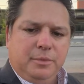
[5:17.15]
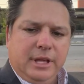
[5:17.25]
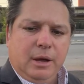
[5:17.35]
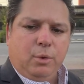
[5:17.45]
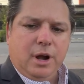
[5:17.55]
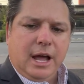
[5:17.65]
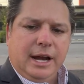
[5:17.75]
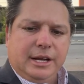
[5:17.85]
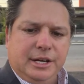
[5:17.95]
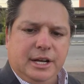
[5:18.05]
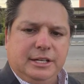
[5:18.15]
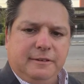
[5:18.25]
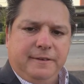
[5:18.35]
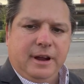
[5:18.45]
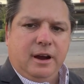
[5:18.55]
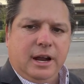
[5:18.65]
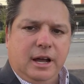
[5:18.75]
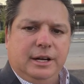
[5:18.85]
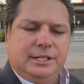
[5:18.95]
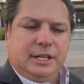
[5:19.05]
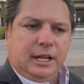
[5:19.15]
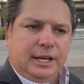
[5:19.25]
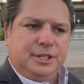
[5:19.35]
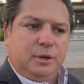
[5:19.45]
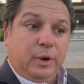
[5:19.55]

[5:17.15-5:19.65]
that were not conducting fair and honest elections.